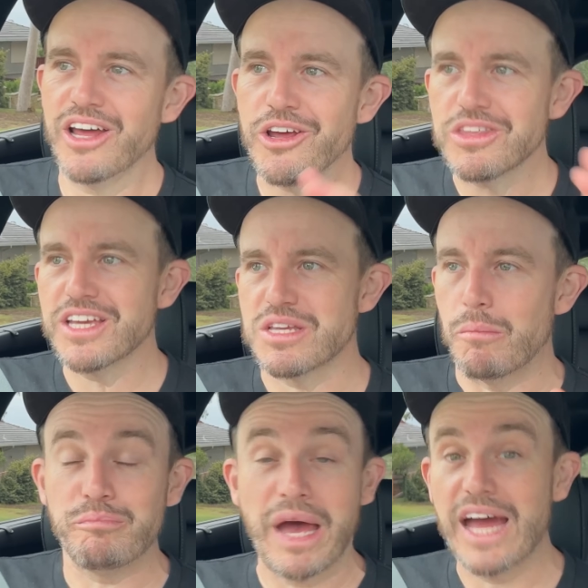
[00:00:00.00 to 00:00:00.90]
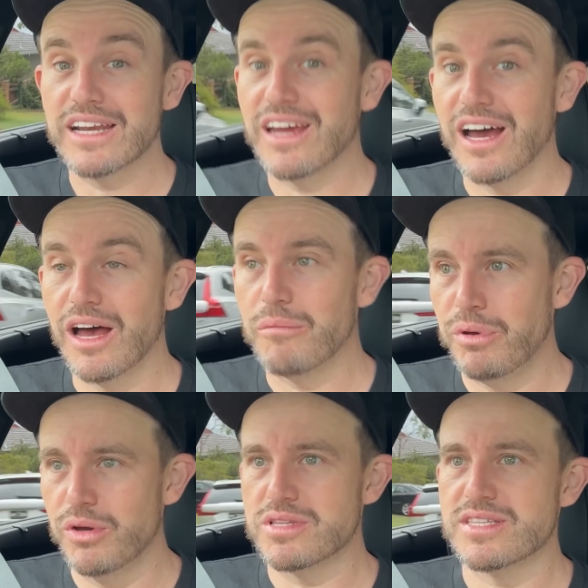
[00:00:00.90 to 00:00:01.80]
I don't think it's a bad car
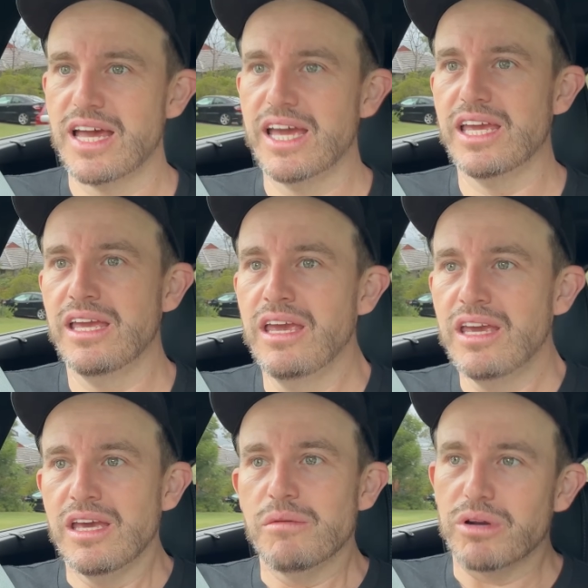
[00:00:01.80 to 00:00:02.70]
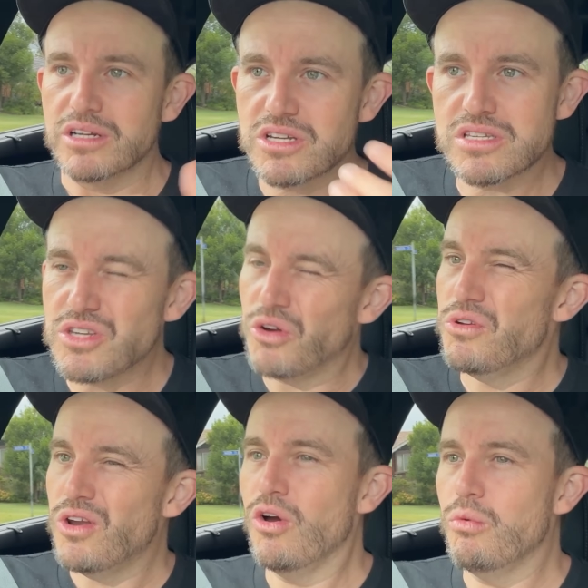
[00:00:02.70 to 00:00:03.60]
per se, but I just don't
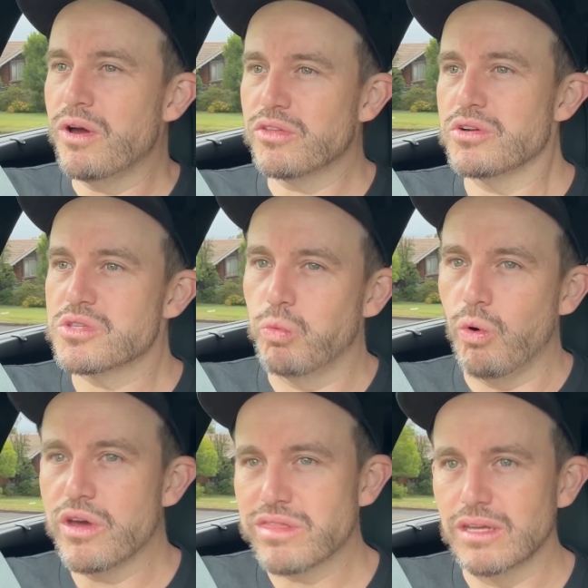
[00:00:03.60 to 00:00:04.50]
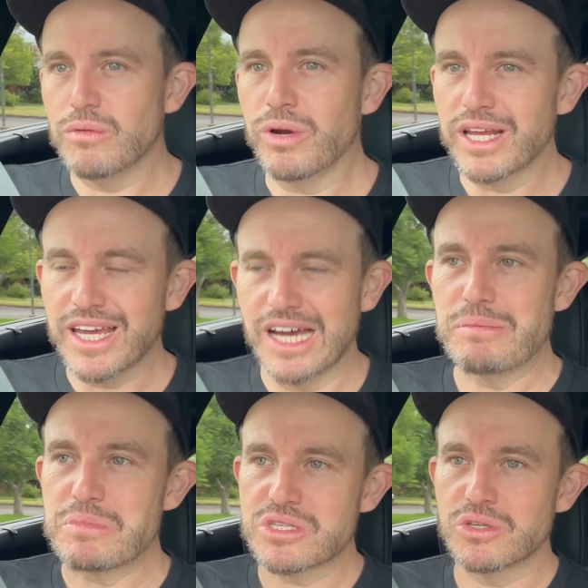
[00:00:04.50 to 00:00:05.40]
know whether it's worth it when it
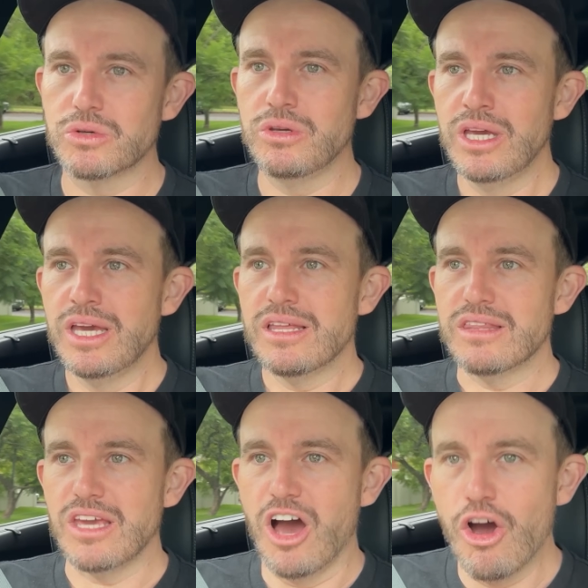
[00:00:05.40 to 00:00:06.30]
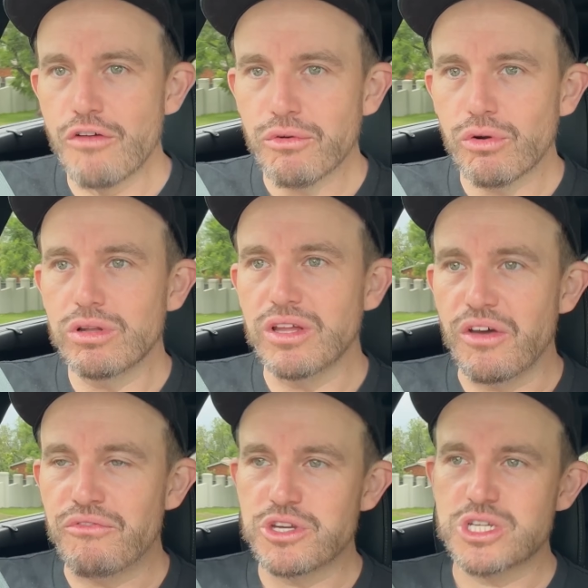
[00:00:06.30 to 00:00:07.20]
comes to the overall
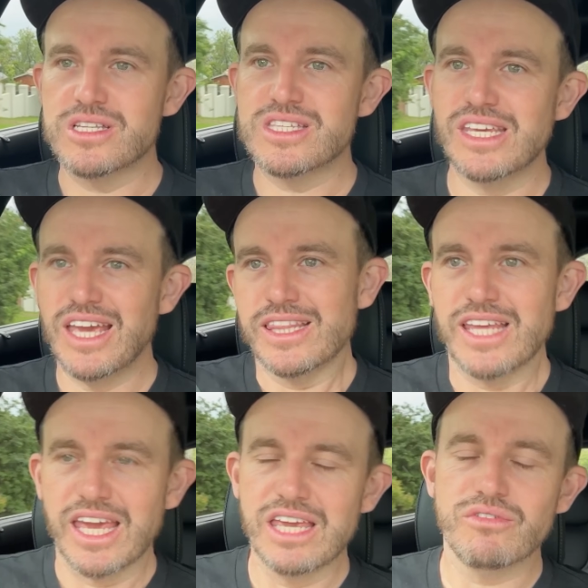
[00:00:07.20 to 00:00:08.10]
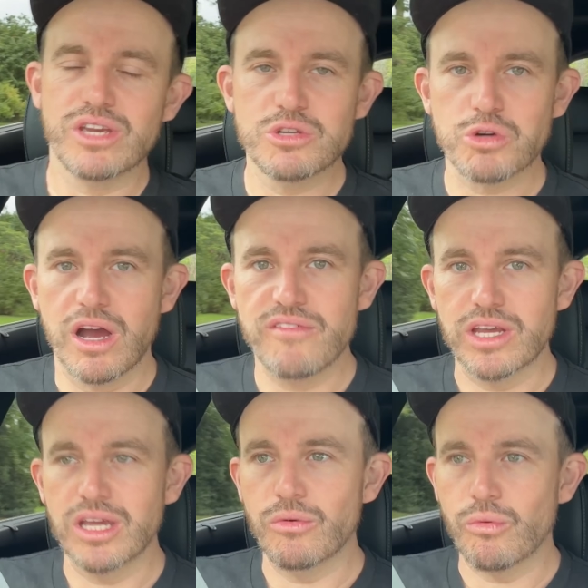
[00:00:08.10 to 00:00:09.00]
efficiency and the EV
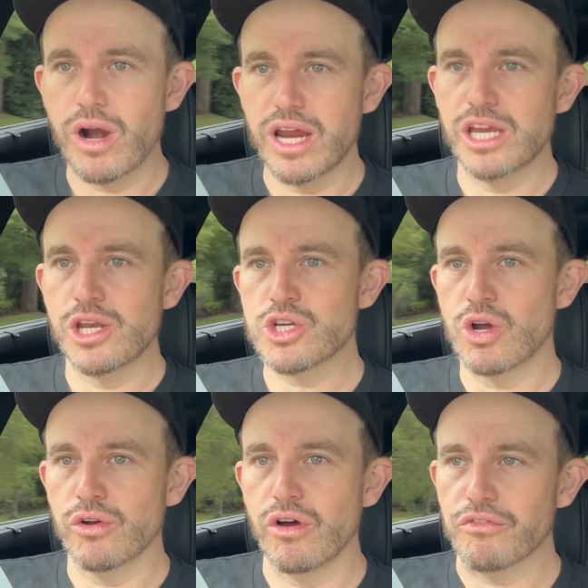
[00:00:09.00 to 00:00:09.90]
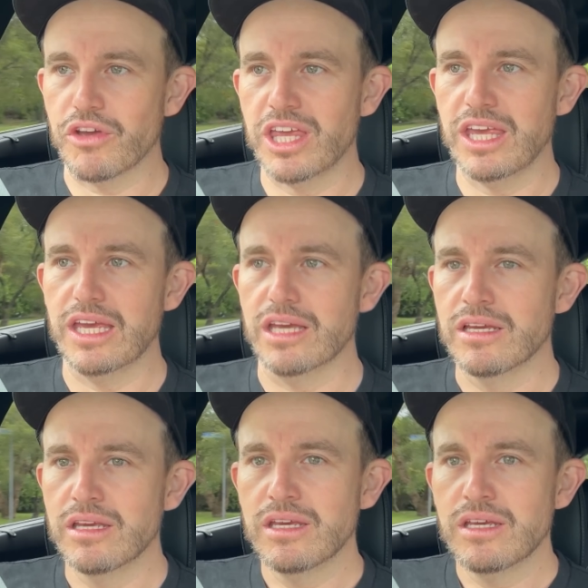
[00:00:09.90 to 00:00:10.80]
driving range on offer here.
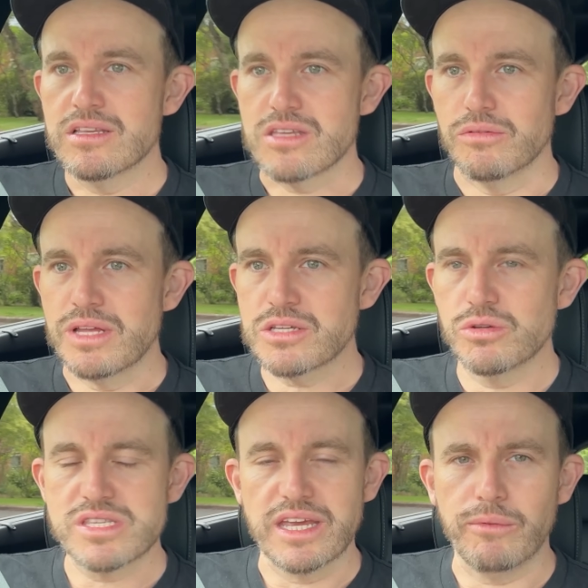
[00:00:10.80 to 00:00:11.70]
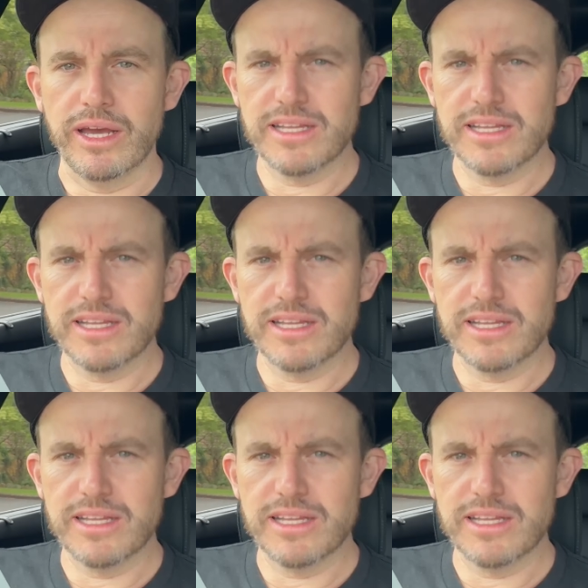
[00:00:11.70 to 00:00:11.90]
So that's a good segue.